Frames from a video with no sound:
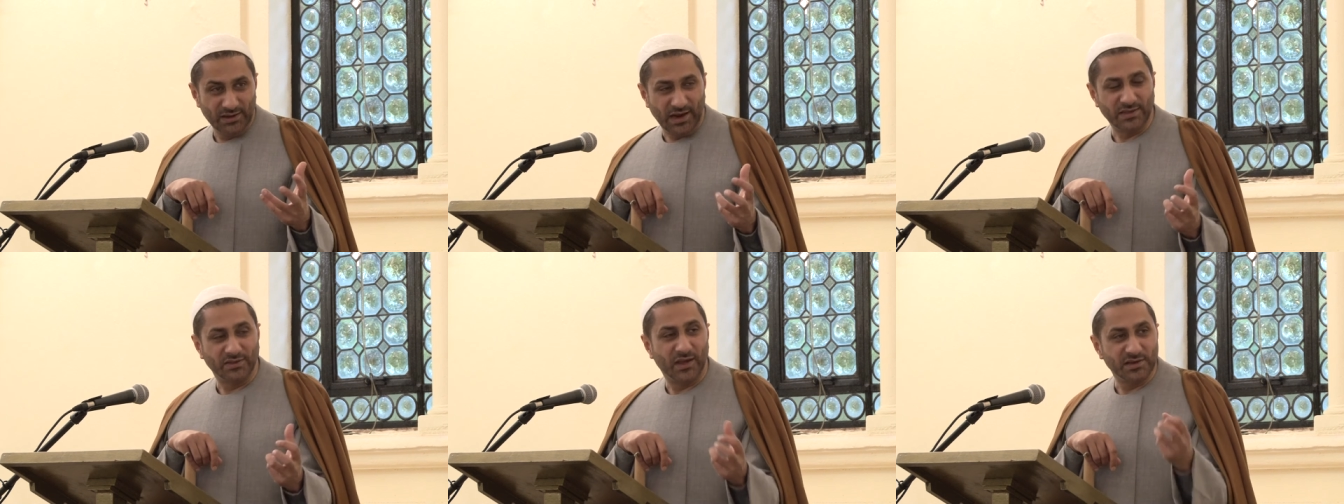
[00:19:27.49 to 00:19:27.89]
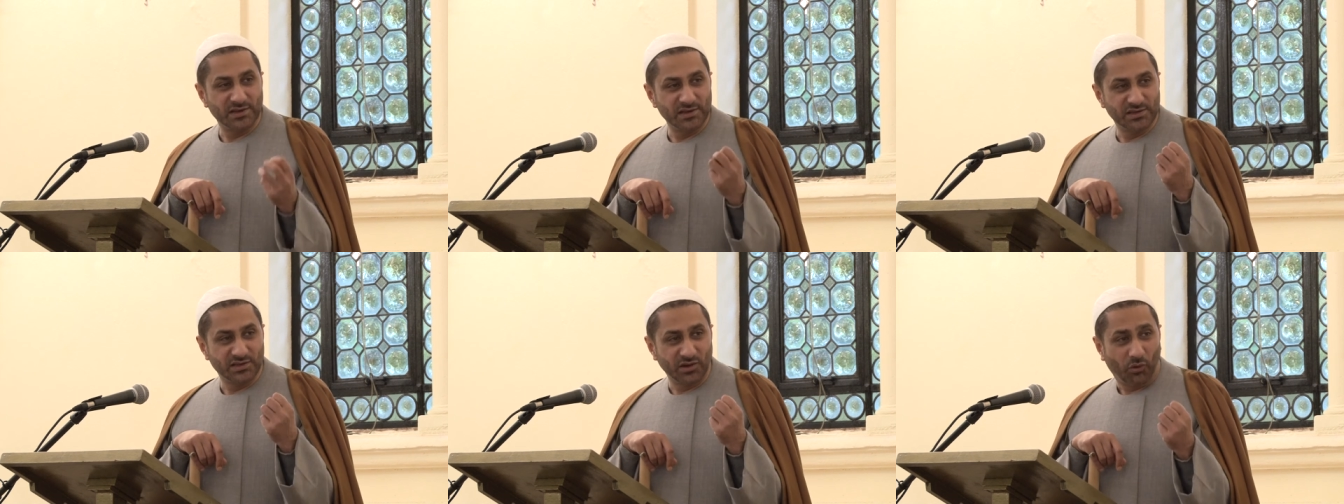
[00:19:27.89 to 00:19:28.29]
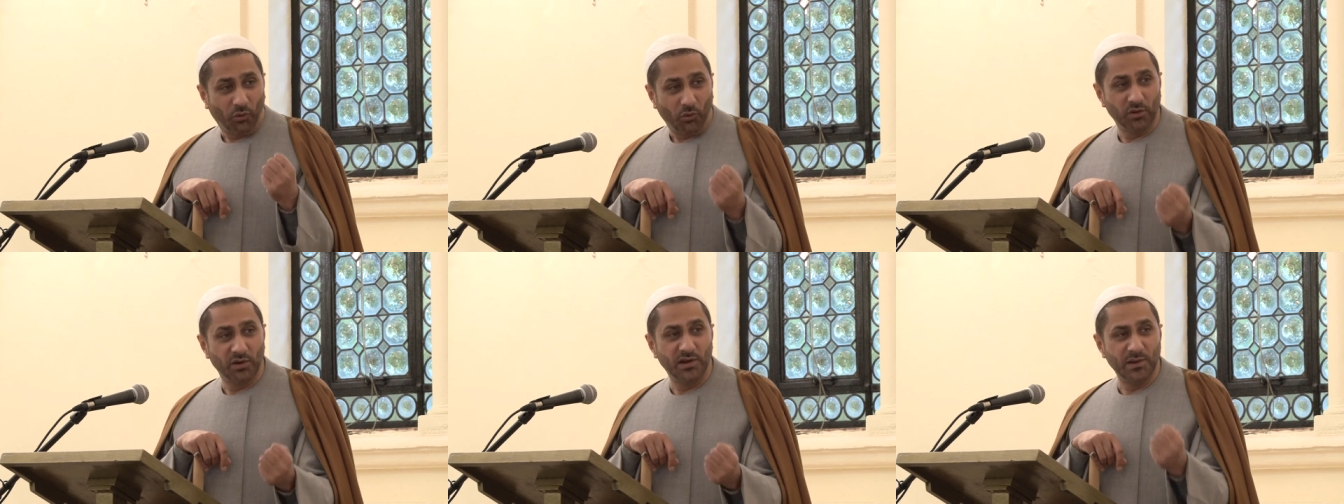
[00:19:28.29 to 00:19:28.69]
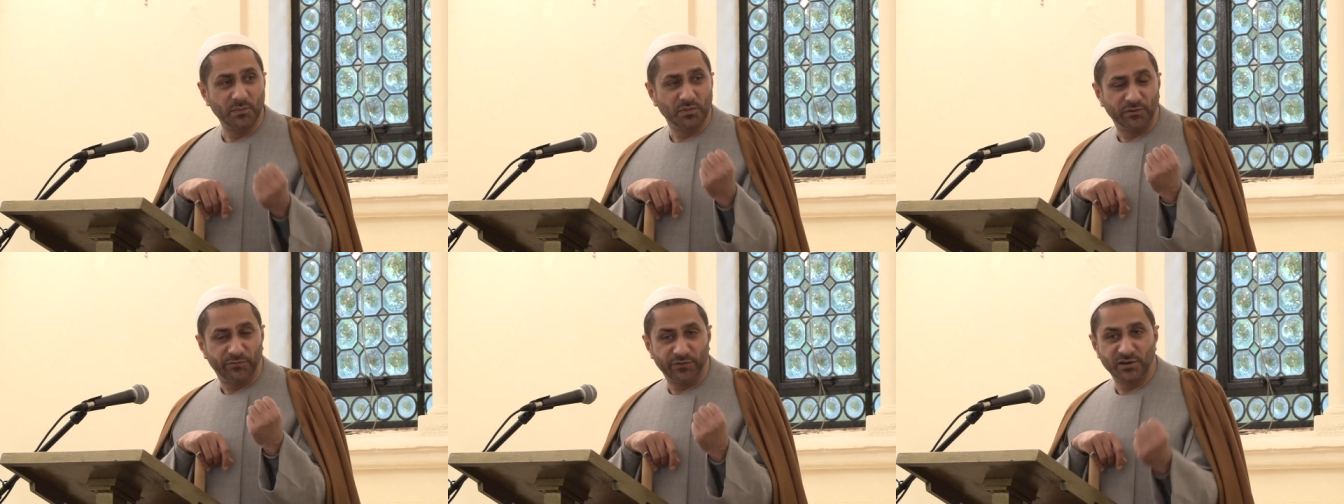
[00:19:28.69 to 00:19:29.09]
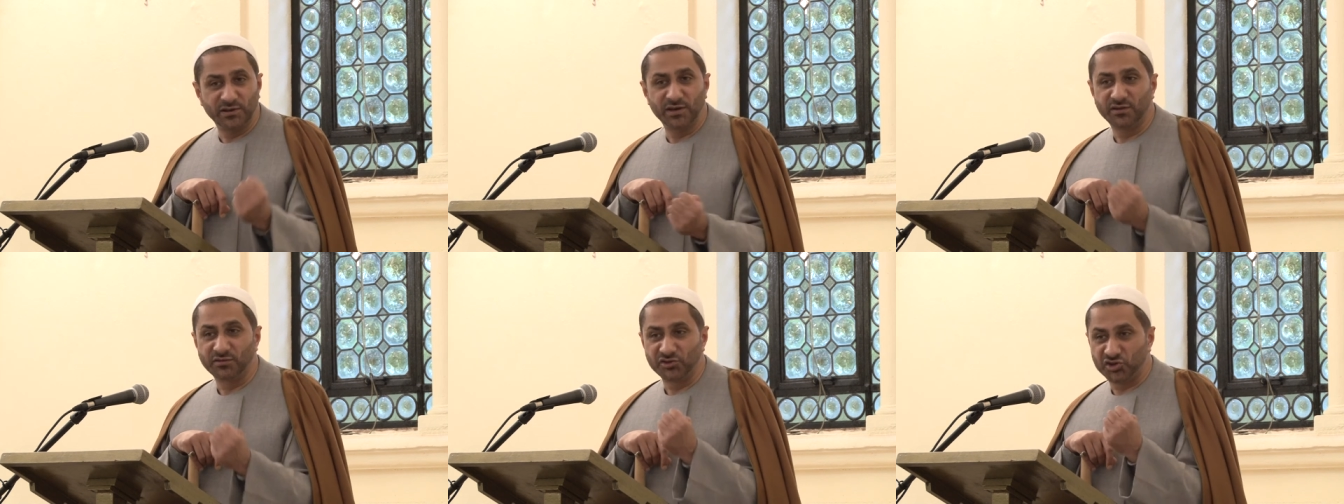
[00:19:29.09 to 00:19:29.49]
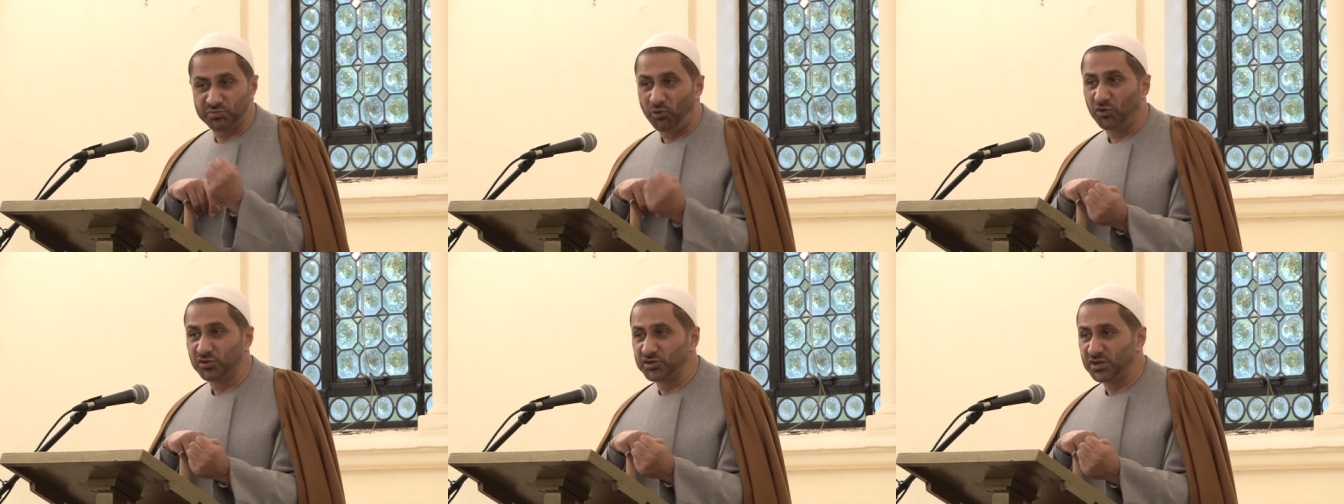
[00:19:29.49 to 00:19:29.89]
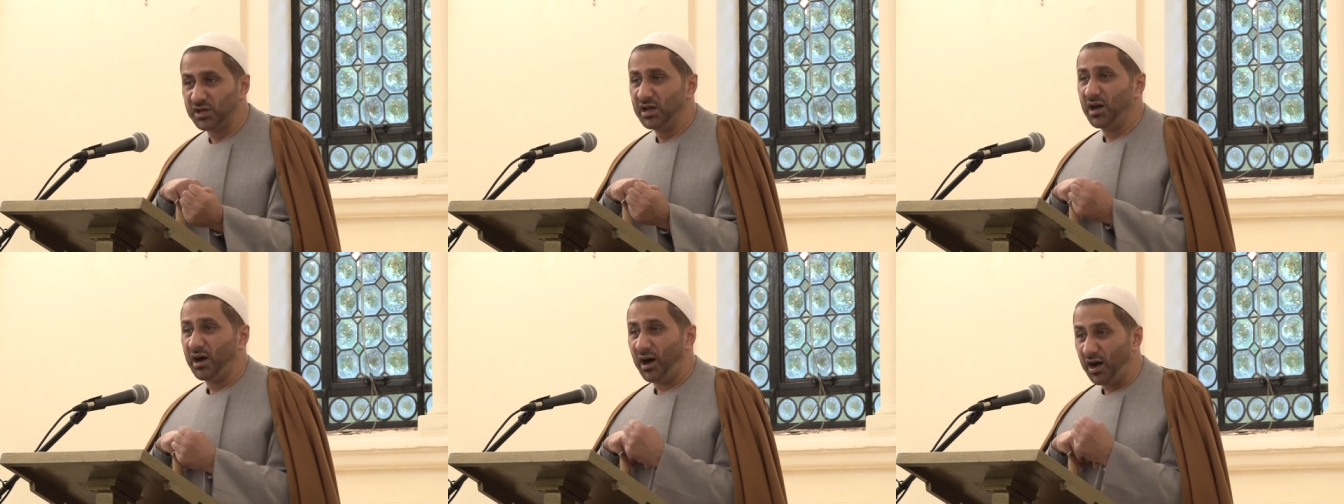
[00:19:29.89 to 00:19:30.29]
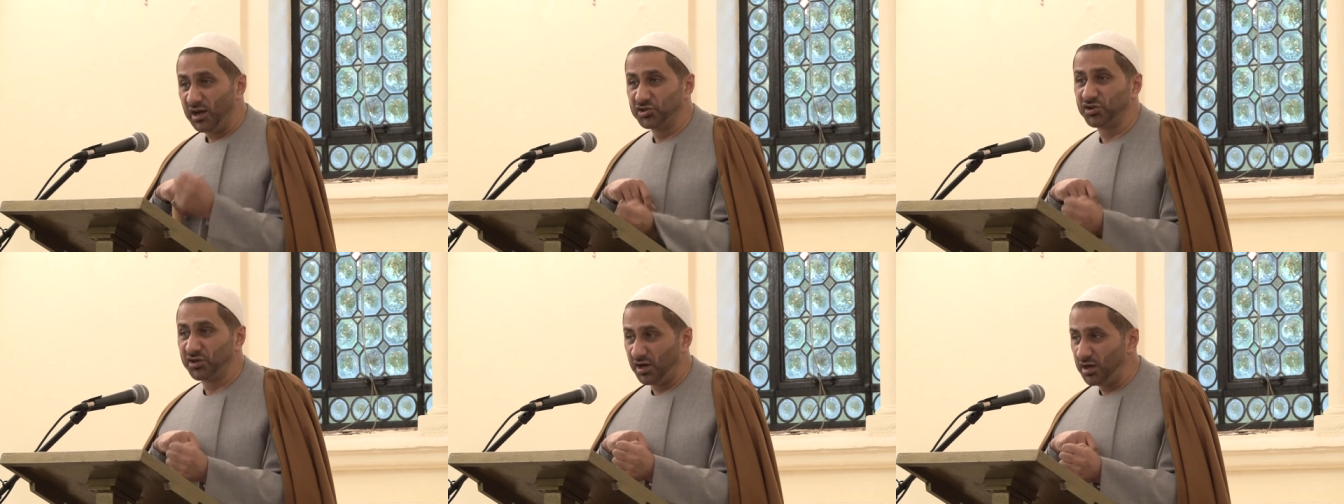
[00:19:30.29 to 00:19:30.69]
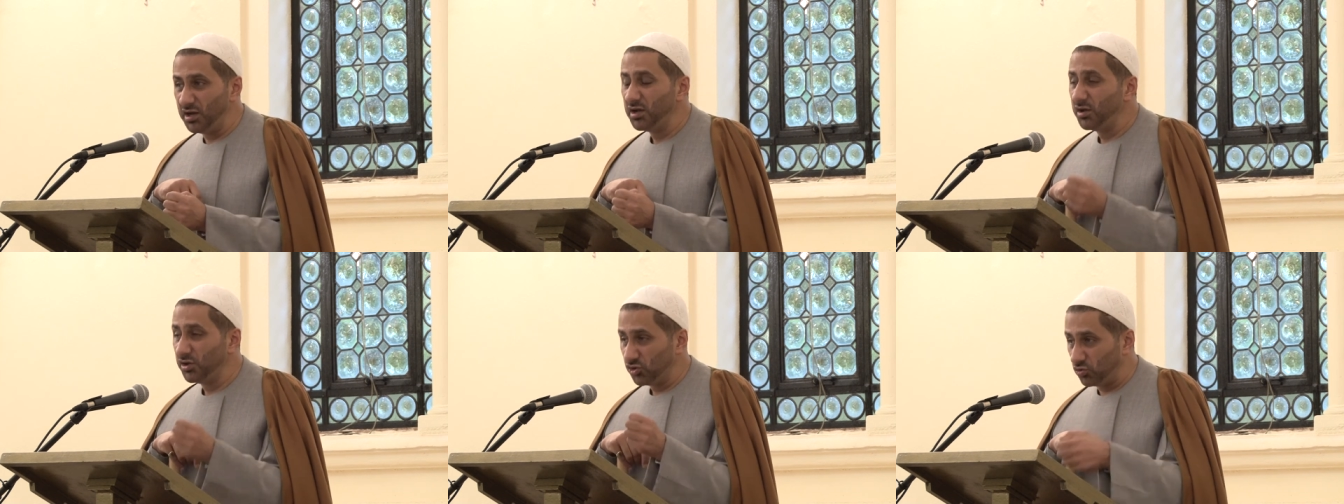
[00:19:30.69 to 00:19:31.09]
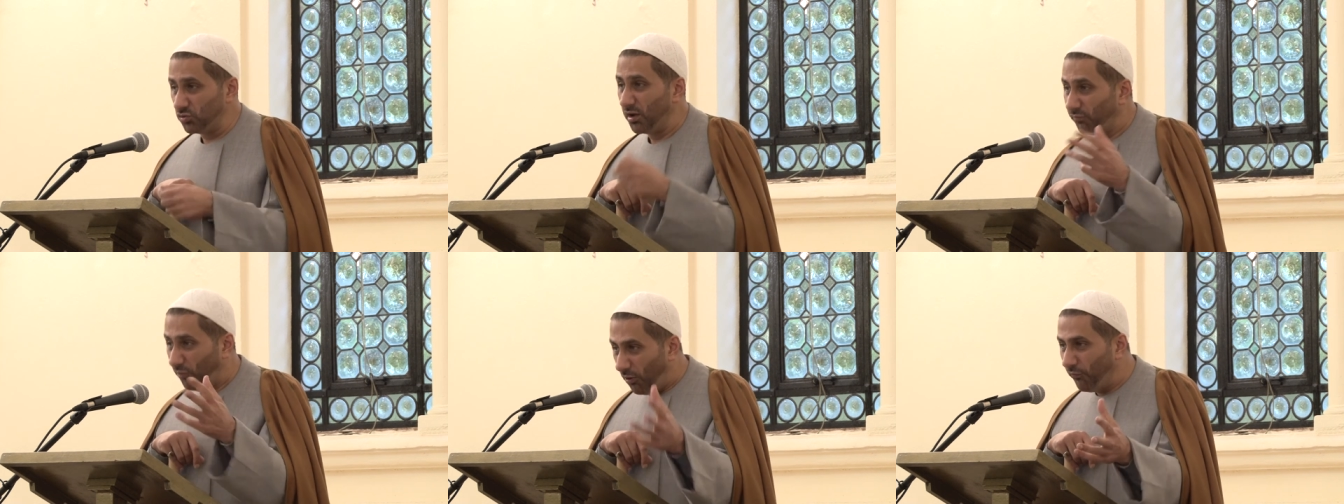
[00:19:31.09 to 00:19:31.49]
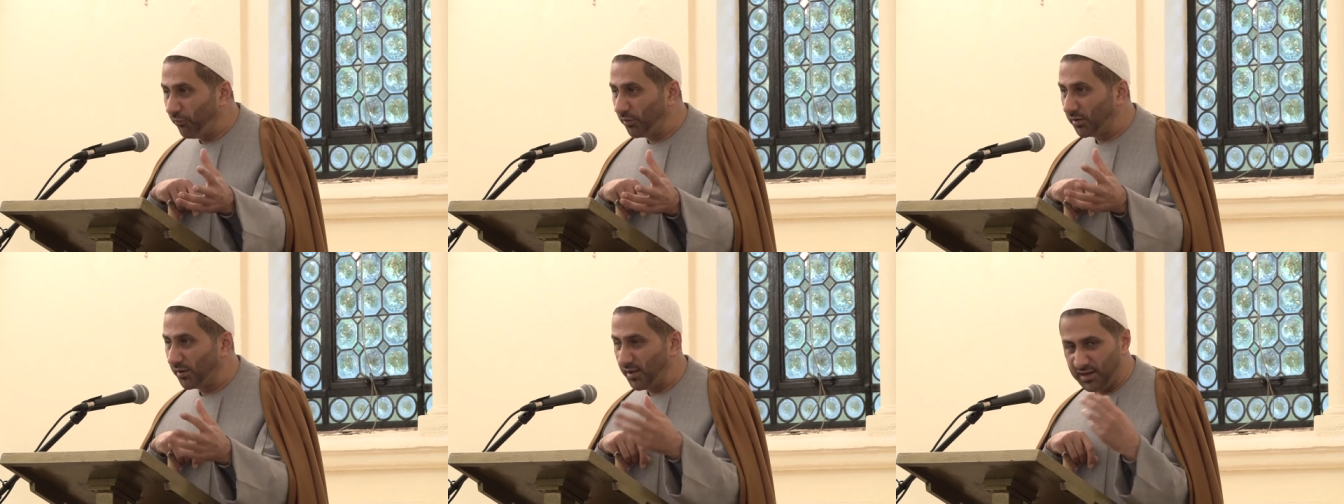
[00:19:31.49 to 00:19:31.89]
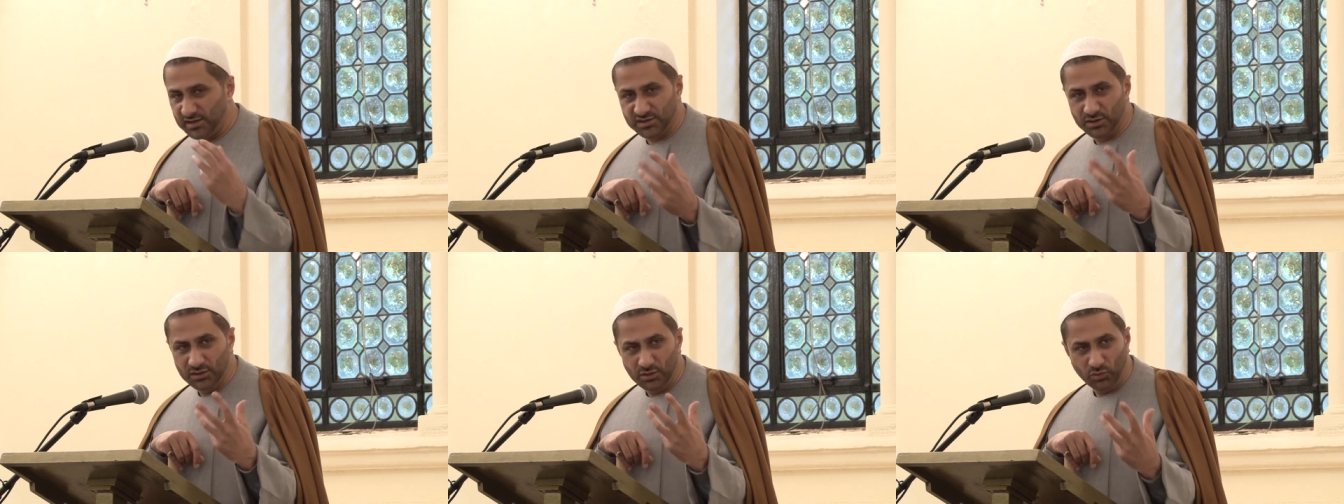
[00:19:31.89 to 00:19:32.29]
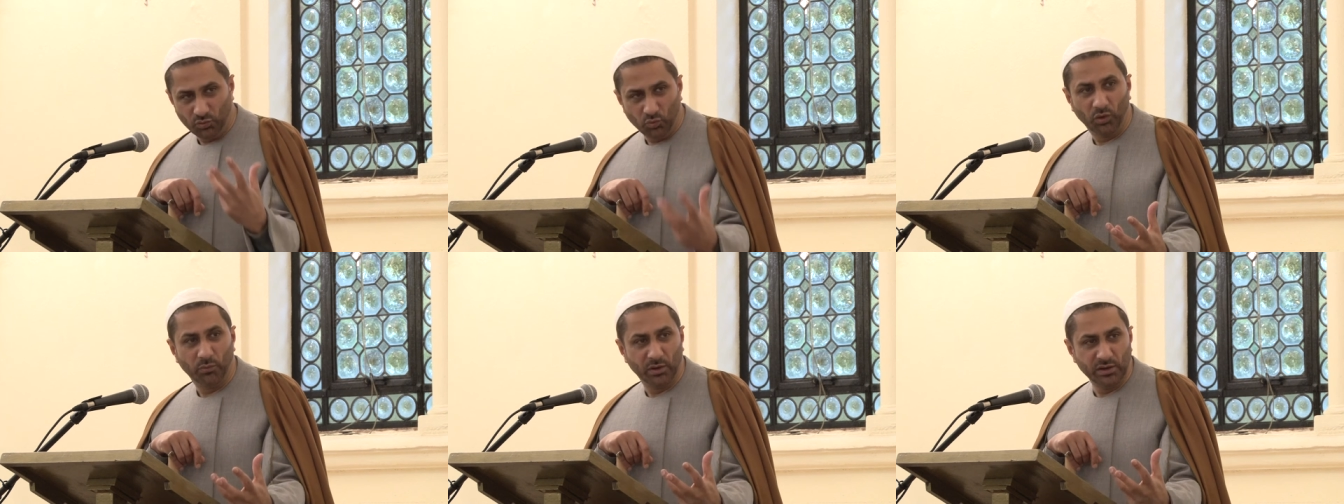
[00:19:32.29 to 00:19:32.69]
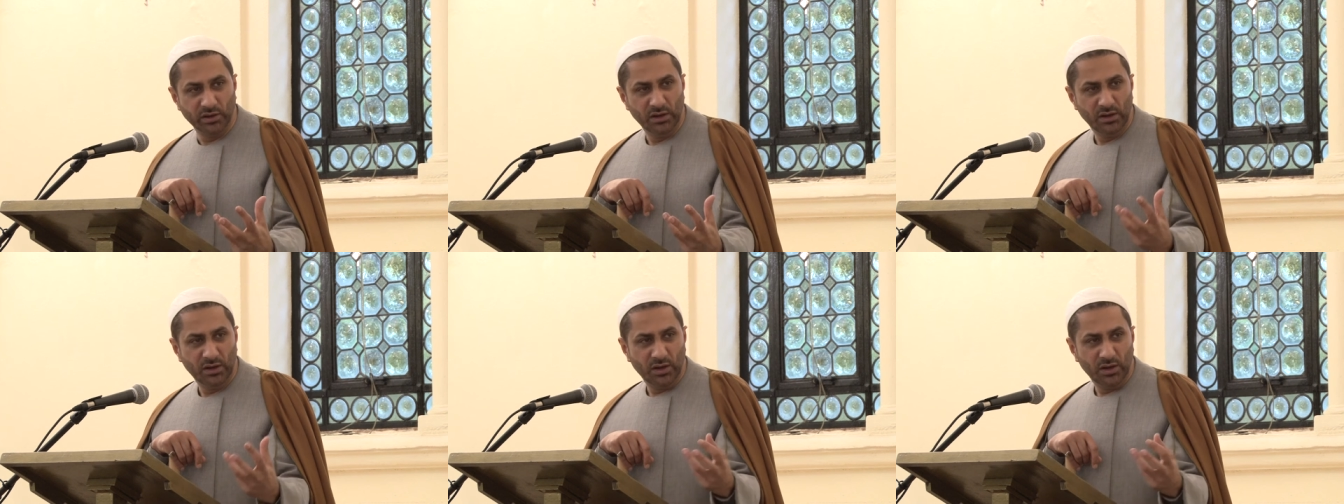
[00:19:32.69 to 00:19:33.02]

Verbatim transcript: And that is the only befitting response Hajra should have offered as a woman